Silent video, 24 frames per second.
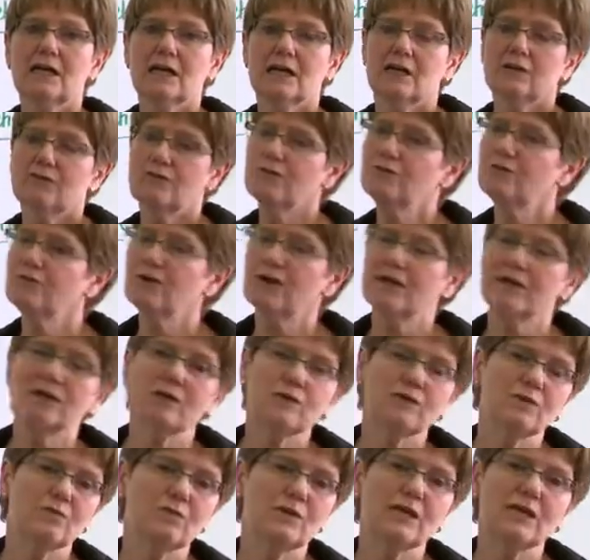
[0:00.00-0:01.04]
As you find on
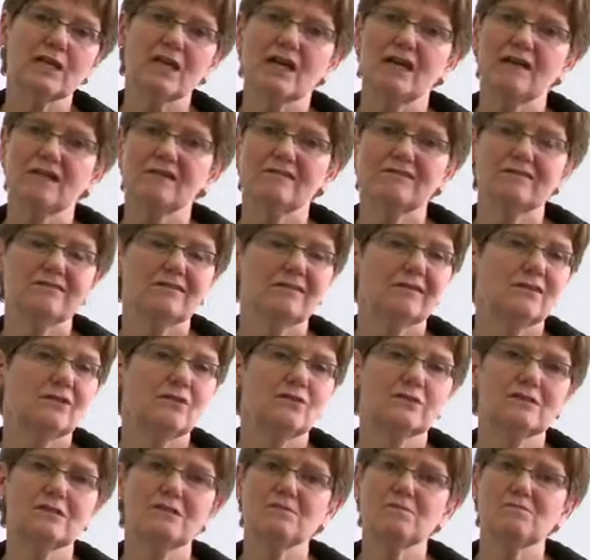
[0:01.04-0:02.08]
the weekend, you
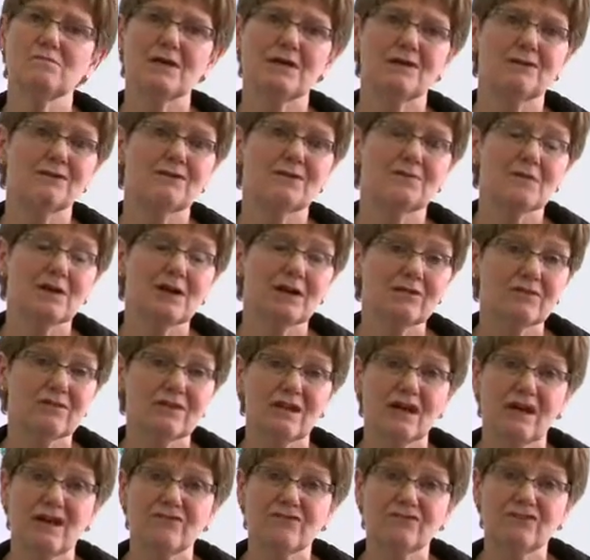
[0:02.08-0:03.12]
sleep better in the middle of the
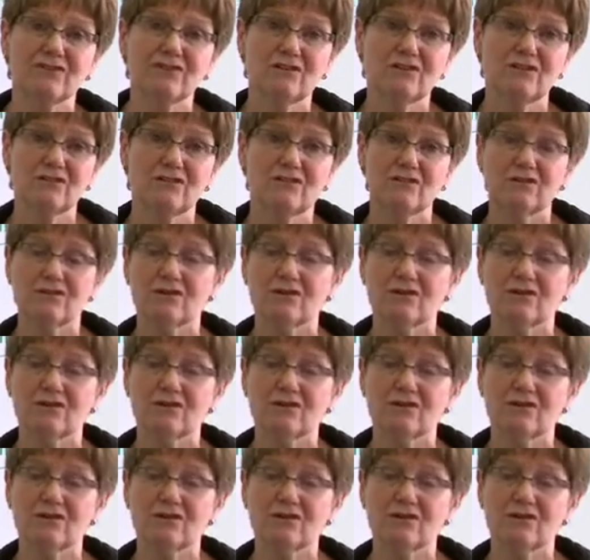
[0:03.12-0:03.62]
afternoon,